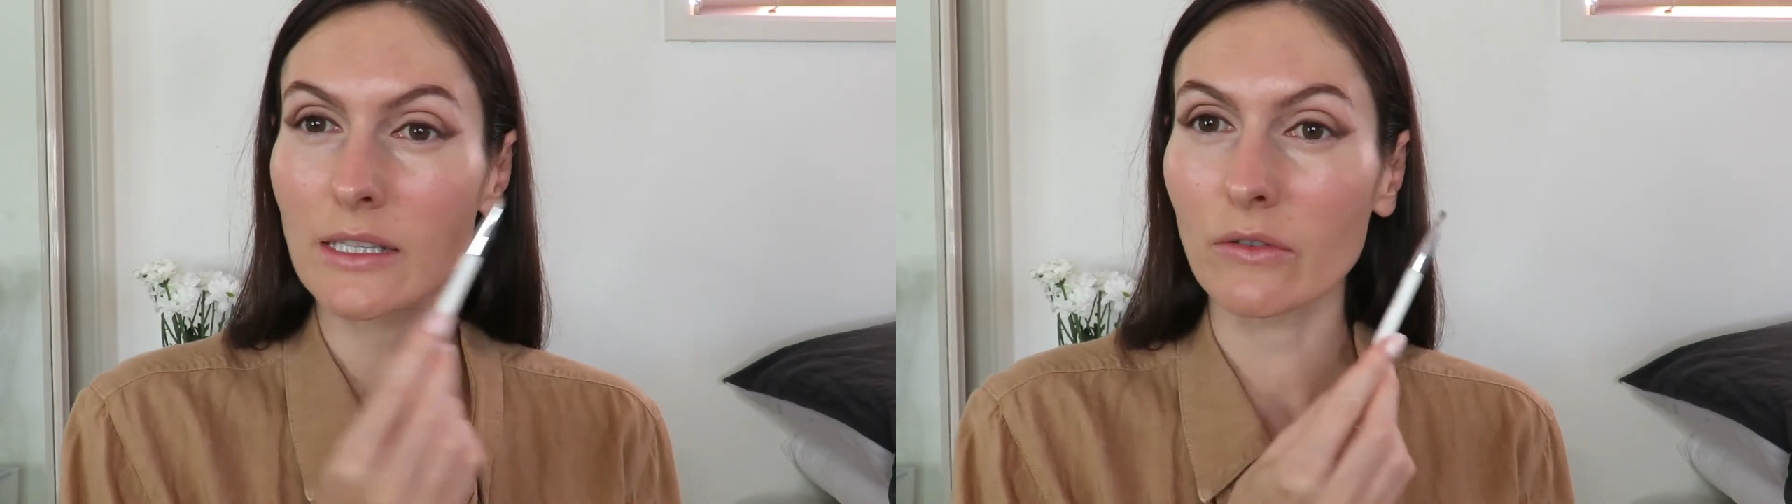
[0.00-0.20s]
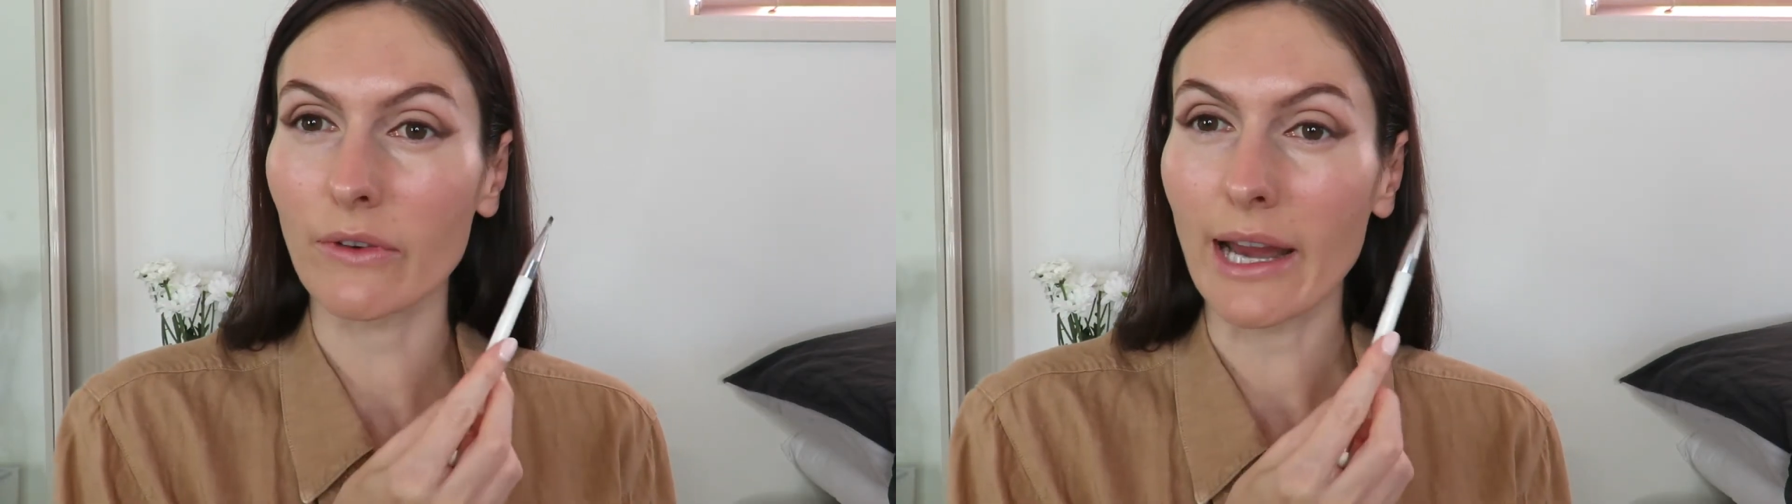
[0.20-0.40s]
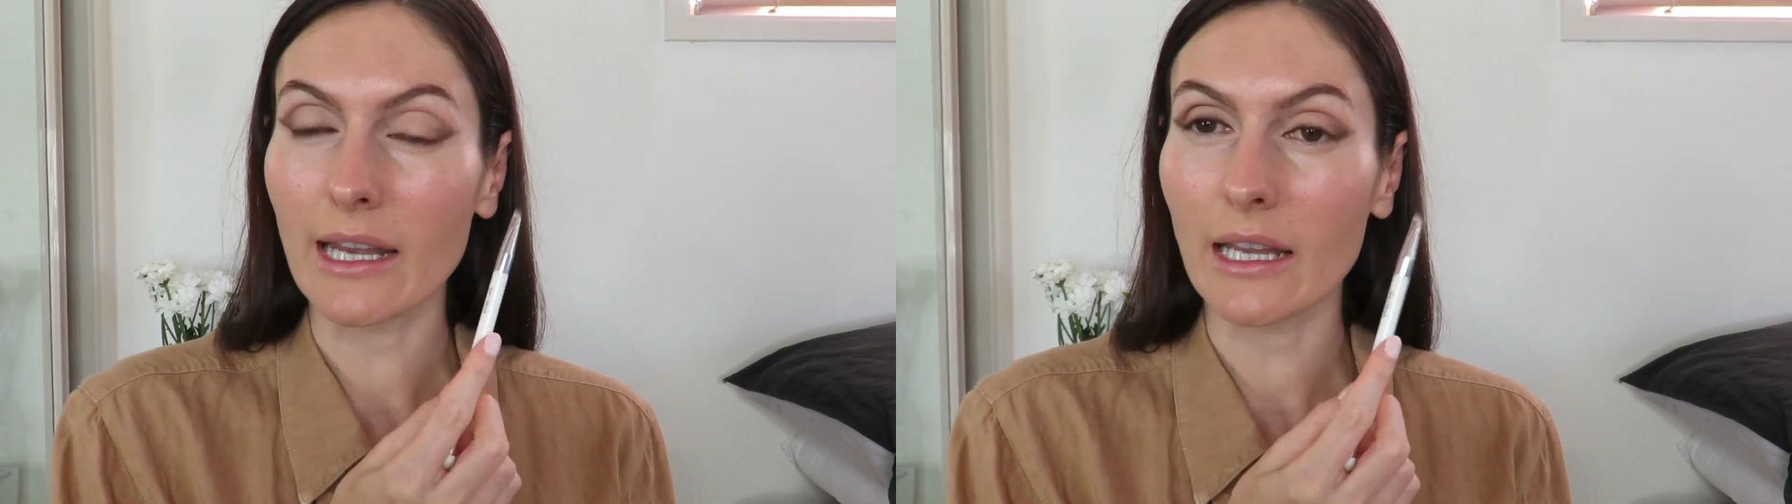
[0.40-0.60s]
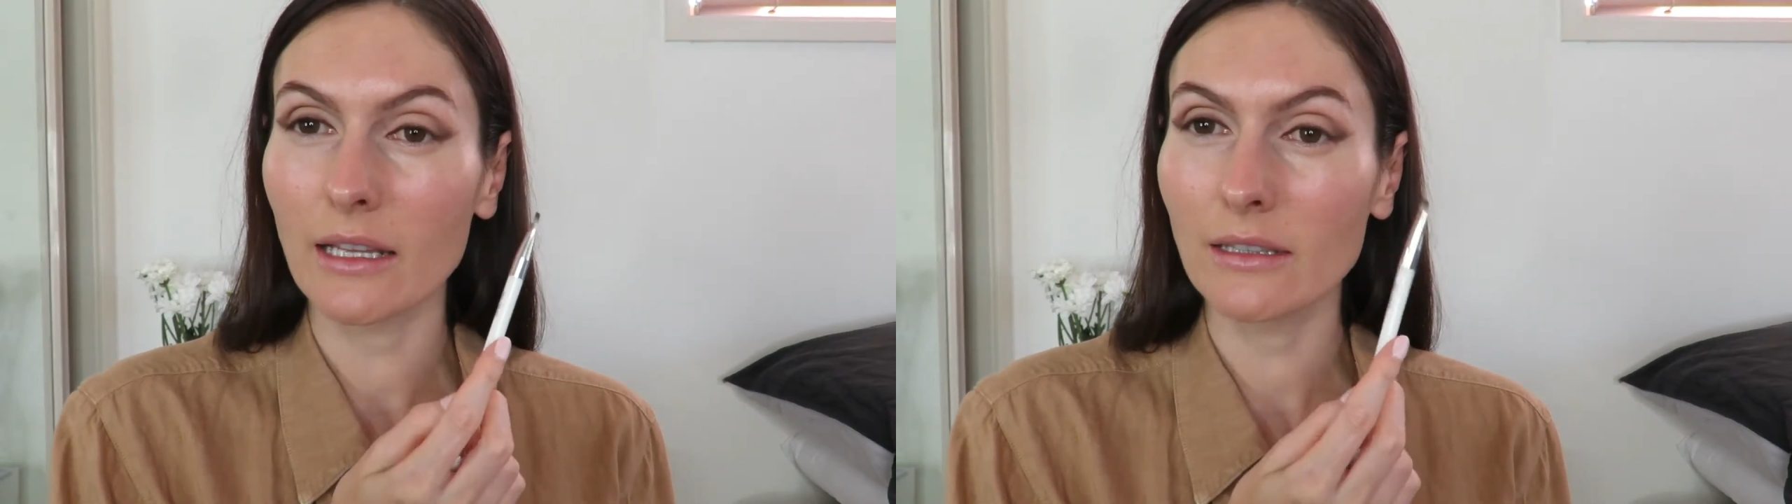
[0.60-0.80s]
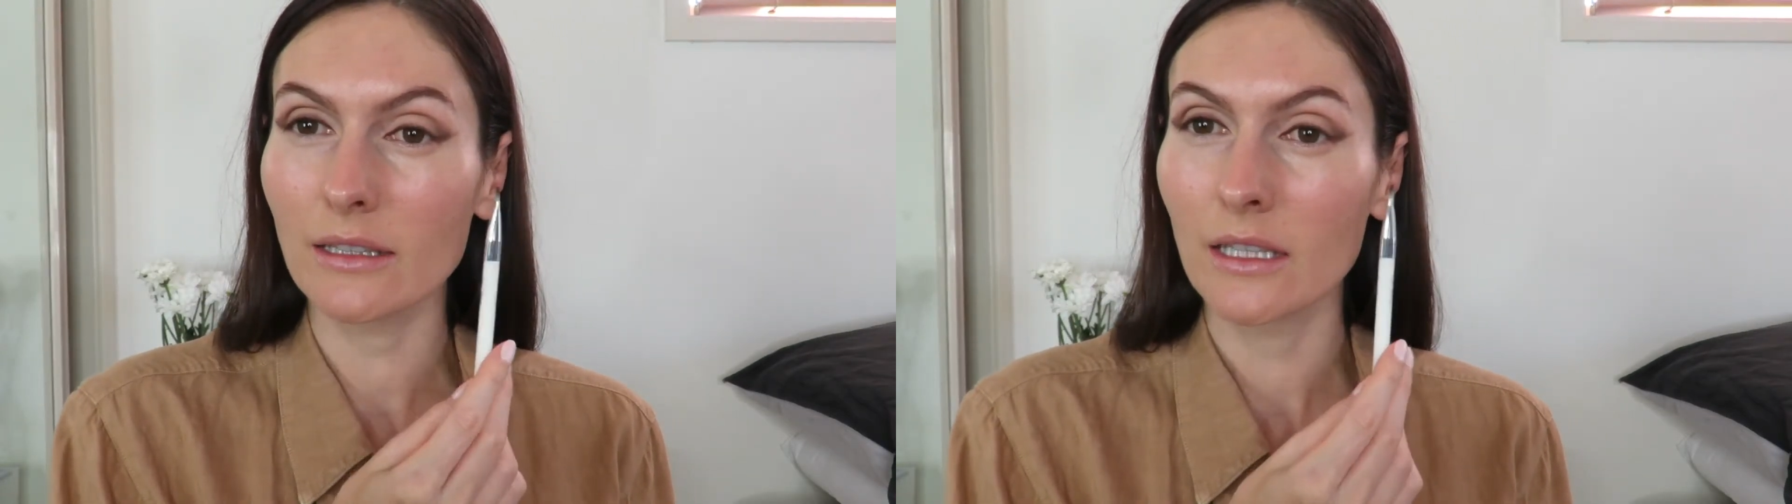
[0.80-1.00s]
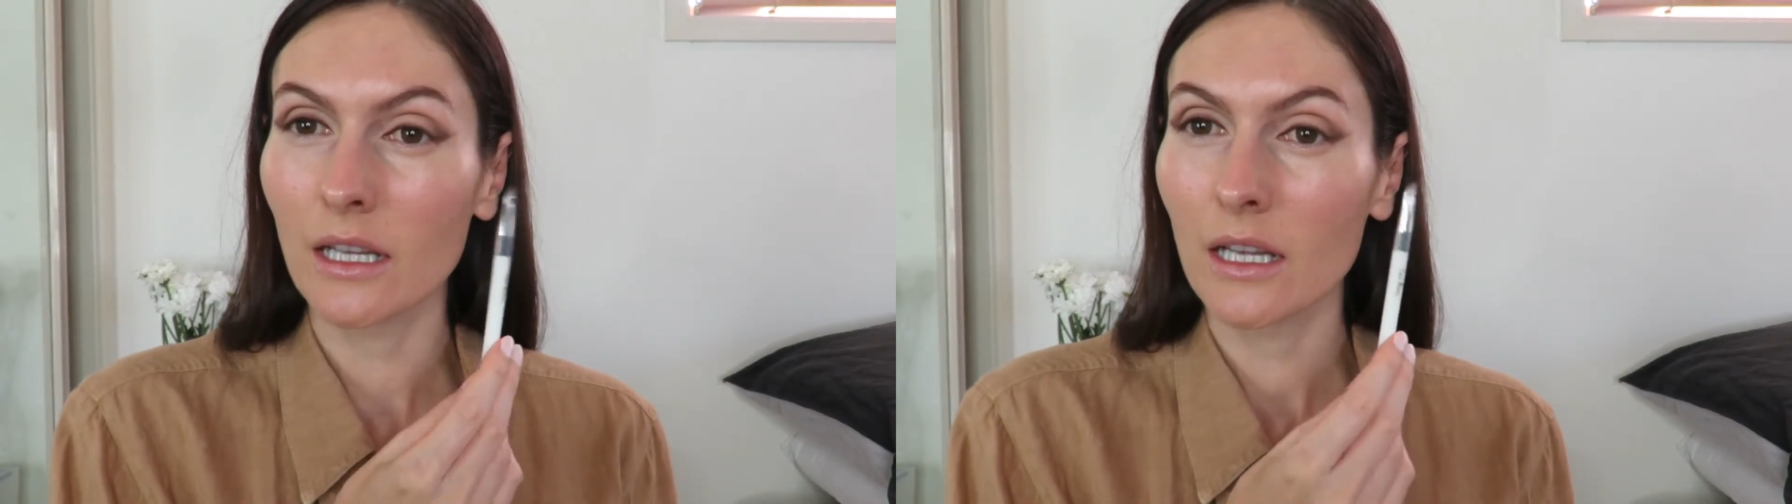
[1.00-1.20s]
gradient